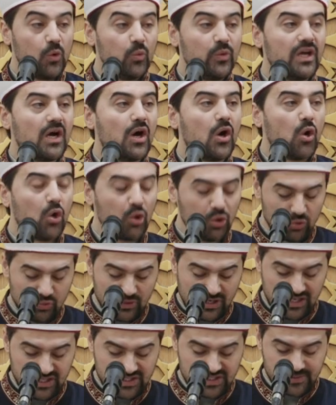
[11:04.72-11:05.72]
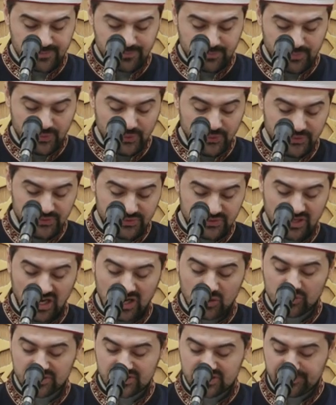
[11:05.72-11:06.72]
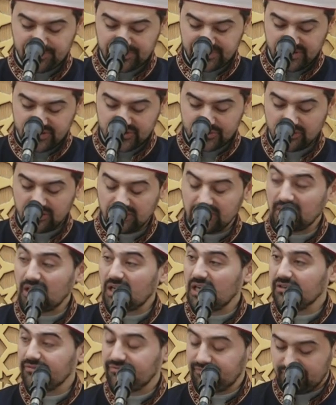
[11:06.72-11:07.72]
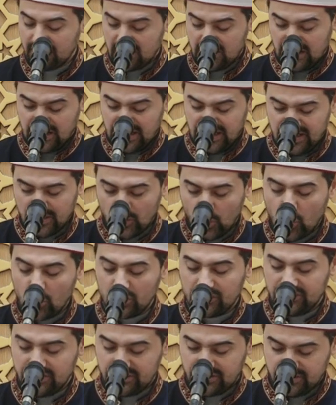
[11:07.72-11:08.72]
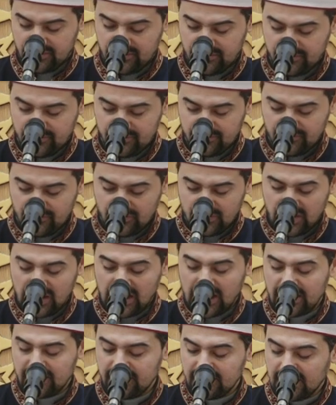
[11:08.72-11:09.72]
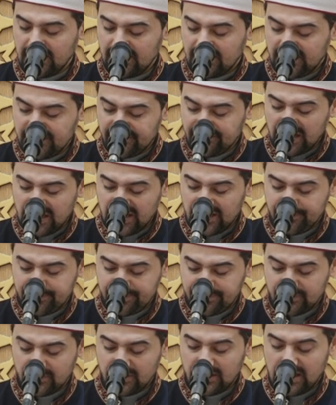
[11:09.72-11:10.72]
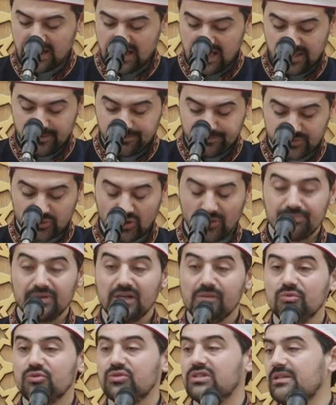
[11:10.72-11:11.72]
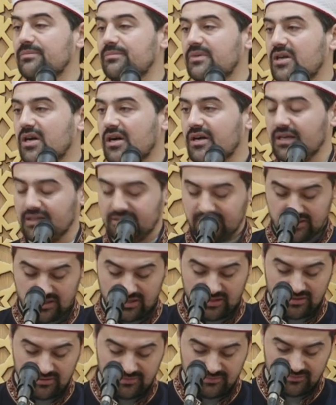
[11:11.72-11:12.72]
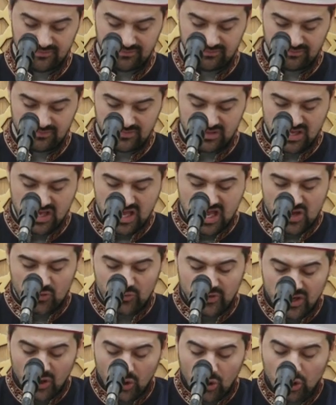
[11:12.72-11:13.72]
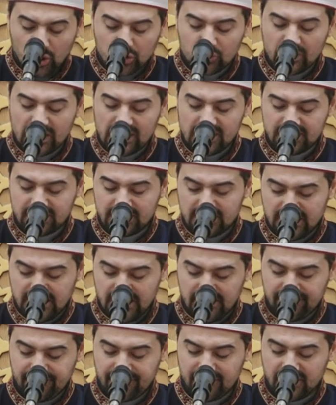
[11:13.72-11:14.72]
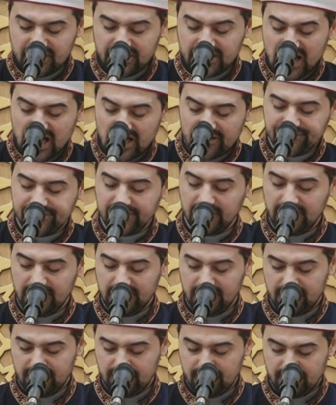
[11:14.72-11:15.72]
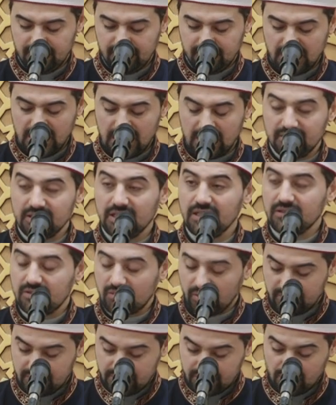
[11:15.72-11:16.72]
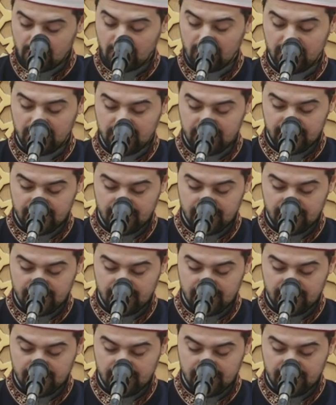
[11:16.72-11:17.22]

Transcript: we always put our spiritual life in order and develop a proper Muslim character. We always live carefully and in control,